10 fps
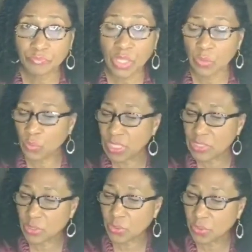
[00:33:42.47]
we
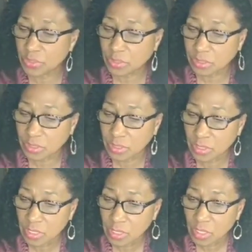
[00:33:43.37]
don't
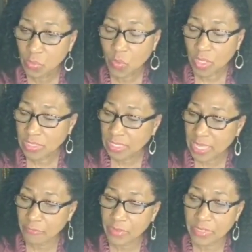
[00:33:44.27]
want to
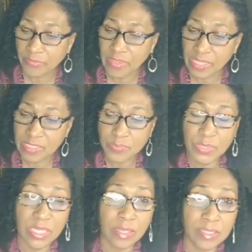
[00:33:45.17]
get rid of things
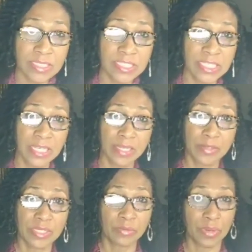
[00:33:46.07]
because
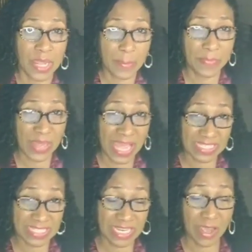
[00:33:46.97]
they were
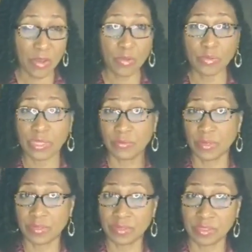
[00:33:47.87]
passed down. They
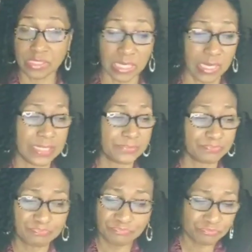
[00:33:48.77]
were
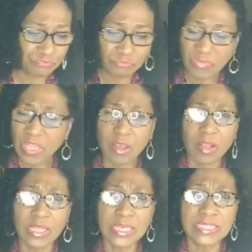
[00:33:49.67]

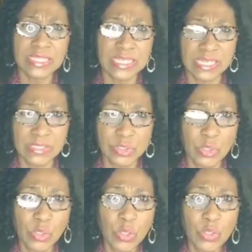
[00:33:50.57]
all kinds of things.
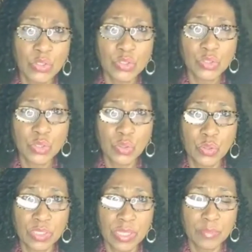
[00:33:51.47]

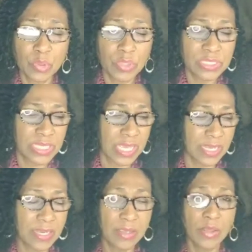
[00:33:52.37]
So Naboah
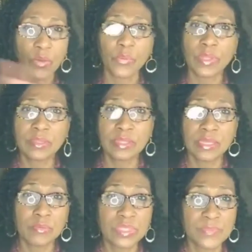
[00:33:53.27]
said, well,
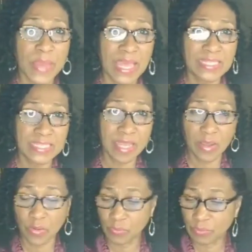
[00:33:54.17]
it was passed
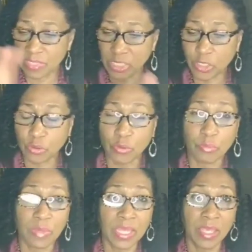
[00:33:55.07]
down, you know,
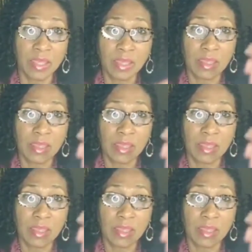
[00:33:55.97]
my